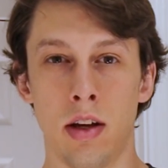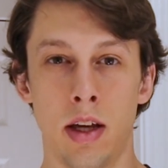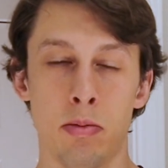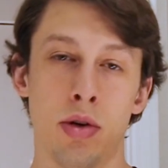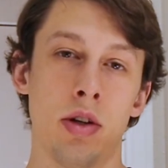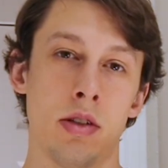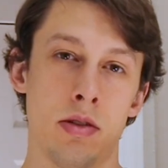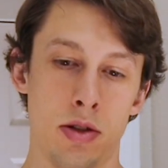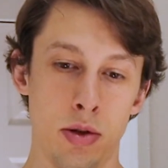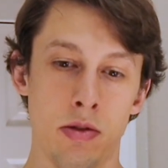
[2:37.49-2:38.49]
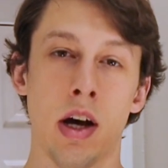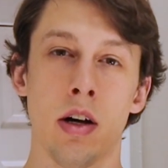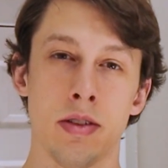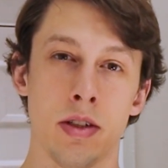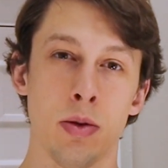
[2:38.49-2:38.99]
it puts two
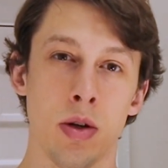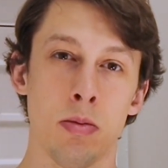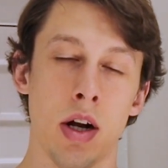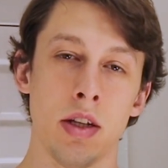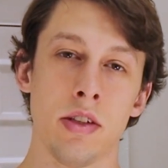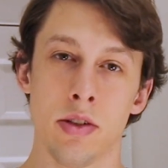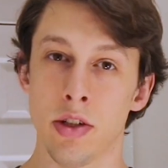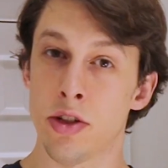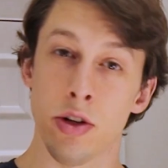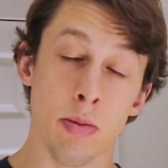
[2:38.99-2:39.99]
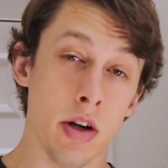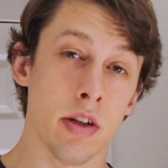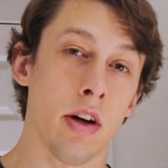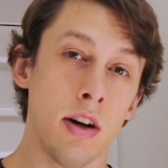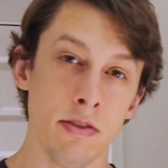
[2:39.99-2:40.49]
valves into one body so you can turn them on
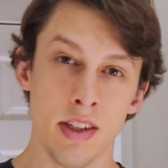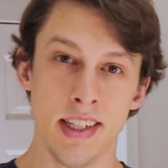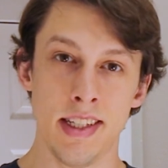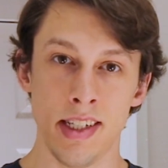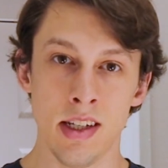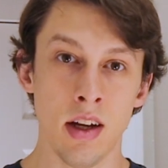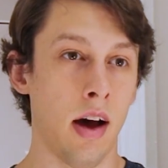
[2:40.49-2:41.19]
and off easy.